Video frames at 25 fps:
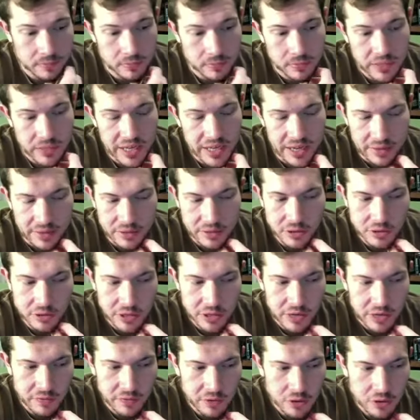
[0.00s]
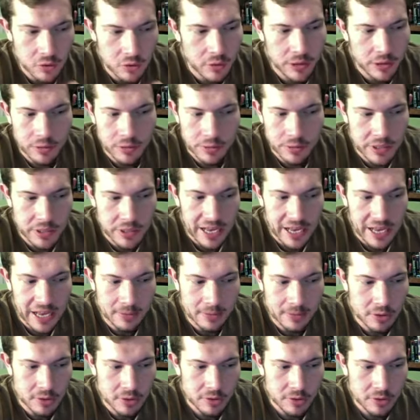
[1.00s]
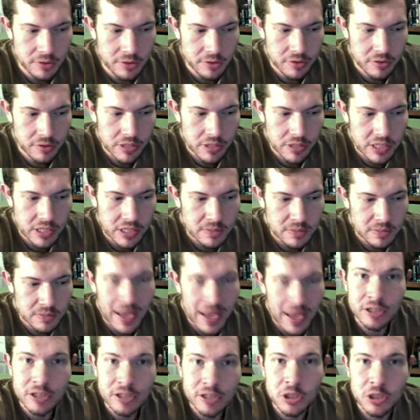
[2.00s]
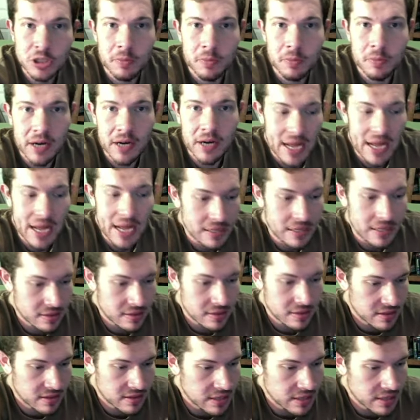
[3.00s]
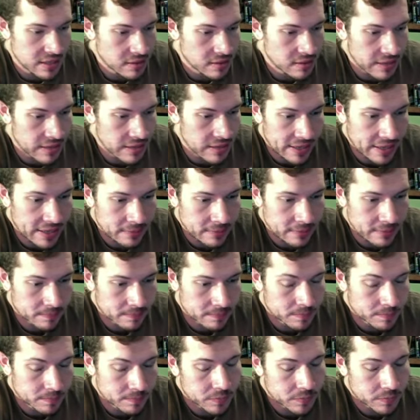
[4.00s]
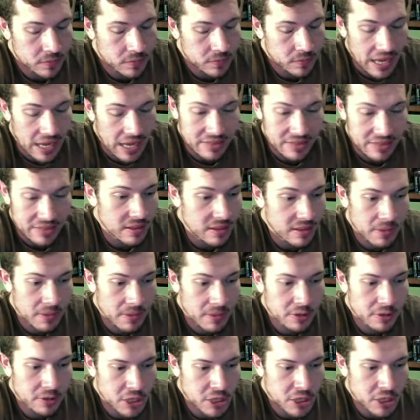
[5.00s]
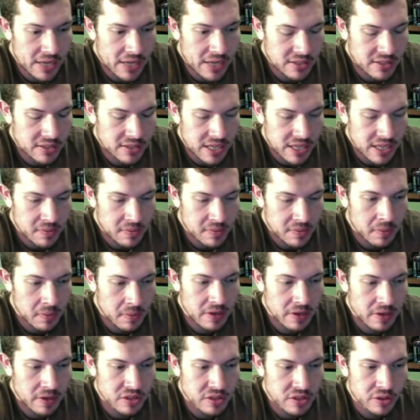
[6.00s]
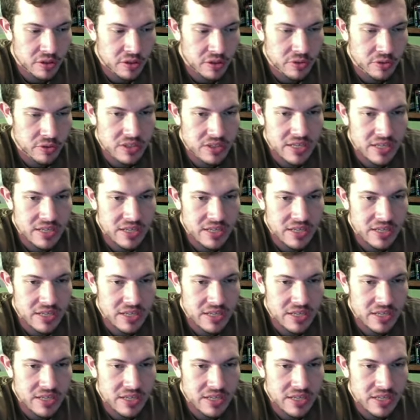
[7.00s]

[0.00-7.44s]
yeah, you're never going to recapture the thirties magic, but I think that I think that Peter Jackson came about as close as